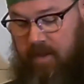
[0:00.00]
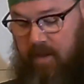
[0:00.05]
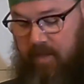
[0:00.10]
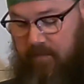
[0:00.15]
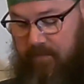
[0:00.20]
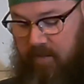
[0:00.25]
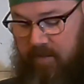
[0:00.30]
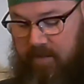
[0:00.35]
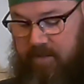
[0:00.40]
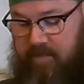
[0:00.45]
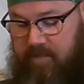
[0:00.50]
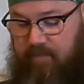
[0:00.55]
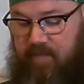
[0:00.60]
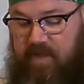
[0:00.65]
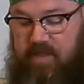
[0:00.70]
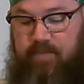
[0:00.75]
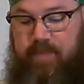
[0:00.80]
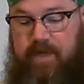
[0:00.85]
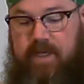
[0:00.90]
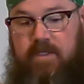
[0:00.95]
First,
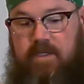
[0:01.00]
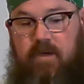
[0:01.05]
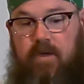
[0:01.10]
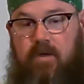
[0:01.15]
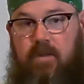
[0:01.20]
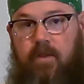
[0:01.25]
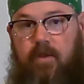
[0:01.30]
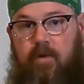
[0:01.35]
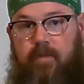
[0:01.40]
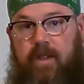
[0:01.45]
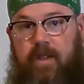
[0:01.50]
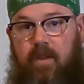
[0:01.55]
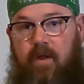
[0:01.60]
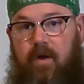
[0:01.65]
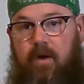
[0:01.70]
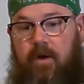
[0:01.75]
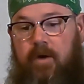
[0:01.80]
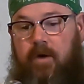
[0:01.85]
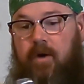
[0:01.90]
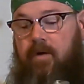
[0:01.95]
this piece took a little bit
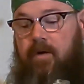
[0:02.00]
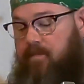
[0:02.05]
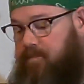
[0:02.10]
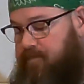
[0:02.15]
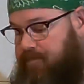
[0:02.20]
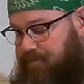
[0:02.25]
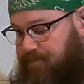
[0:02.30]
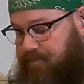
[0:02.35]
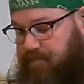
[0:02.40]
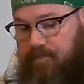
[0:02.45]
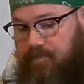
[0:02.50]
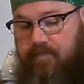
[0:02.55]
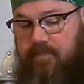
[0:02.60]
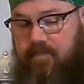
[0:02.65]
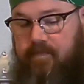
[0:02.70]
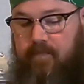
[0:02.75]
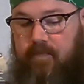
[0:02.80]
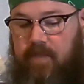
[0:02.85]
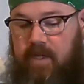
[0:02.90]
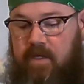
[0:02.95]
longer.
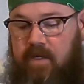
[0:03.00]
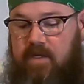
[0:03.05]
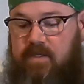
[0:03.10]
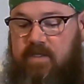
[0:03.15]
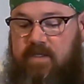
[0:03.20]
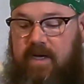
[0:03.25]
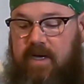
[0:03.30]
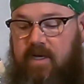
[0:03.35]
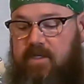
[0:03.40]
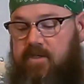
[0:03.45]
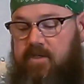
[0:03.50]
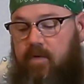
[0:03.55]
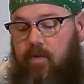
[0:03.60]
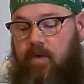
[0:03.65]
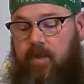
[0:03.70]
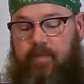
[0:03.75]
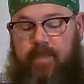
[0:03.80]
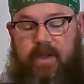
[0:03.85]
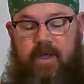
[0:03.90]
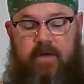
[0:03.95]
This is actually where
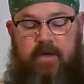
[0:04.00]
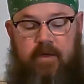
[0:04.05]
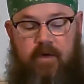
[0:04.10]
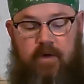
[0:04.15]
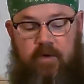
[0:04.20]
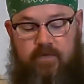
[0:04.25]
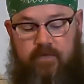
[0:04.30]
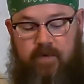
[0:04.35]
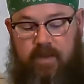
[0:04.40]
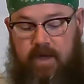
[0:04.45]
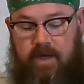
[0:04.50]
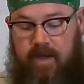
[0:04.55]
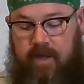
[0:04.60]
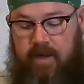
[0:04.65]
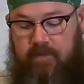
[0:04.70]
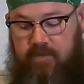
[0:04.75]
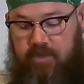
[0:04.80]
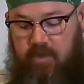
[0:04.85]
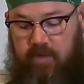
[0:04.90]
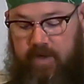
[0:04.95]
the pin goes for the
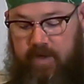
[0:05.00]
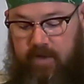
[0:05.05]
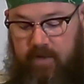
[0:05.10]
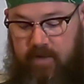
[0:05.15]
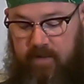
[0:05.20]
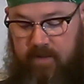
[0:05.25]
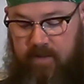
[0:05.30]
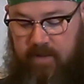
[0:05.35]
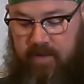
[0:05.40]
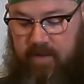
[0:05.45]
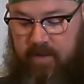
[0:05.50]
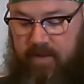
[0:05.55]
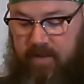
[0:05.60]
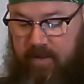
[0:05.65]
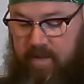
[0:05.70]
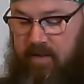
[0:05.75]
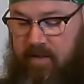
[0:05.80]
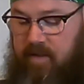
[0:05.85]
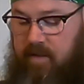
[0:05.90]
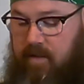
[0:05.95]
Heim joint.
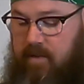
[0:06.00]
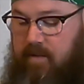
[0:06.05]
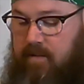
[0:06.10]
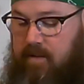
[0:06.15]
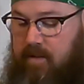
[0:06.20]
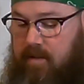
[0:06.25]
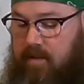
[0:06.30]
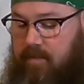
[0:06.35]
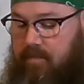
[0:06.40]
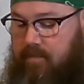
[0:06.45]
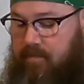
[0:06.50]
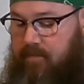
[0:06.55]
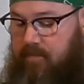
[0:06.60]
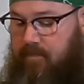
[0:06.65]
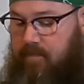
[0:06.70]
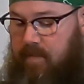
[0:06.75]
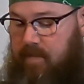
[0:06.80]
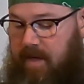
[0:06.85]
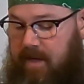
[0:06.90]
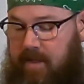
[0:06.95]

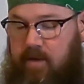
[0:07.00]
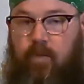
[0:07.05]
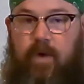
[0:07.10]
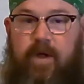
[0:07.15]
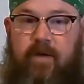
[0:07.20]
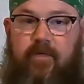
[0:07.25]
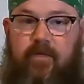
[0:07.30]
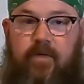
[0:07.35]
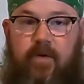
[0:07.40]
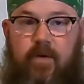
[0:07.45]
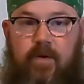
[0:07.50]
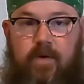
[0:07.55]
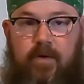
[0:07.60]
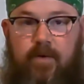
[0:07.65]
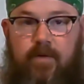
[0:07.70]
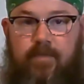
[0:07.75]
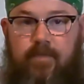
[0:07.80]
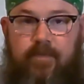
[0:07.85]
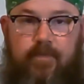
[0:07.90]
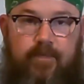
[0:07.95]
Had to wait
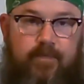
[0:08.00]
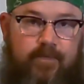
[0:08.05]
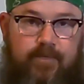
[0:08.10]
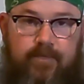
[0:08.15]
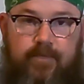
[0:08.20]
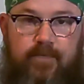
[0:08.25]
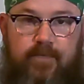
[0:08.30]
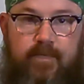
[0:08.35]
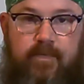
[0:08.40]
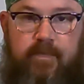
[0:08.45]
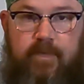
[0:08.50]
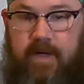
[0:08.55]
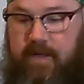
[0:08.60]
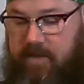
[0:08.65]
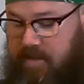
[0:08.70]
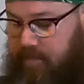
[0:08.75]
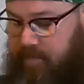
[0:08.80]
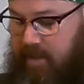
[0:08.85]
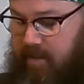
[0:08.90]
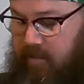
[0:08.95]
for it
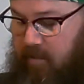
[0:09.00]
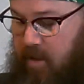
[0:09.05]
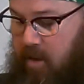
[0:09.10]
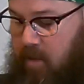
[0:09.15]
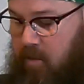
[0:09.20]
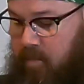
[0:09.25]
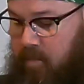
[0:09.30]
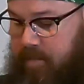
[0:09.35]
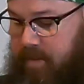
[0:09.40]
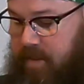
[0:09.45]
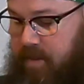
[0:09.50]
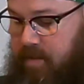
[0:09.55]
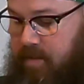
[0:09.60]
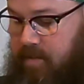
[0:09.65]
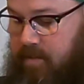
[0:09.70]
to be chromed.